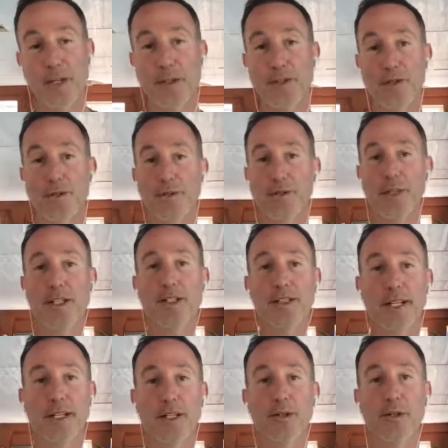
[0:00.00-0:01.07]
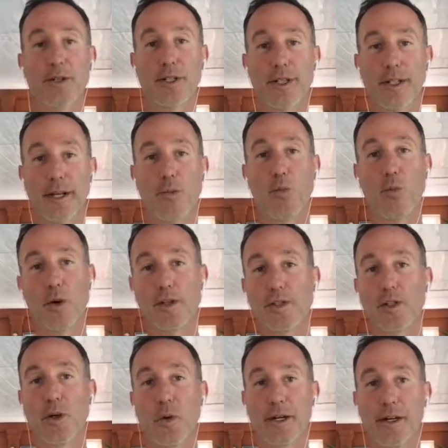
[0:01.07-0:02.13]
So let's just take a look at
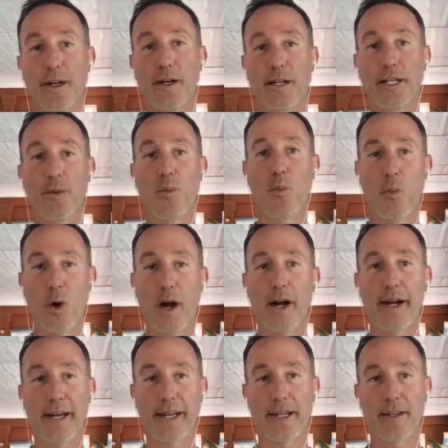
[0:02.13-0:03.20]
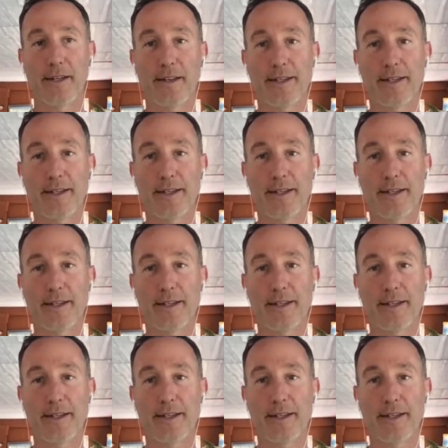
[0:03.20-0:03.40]
what's going on and why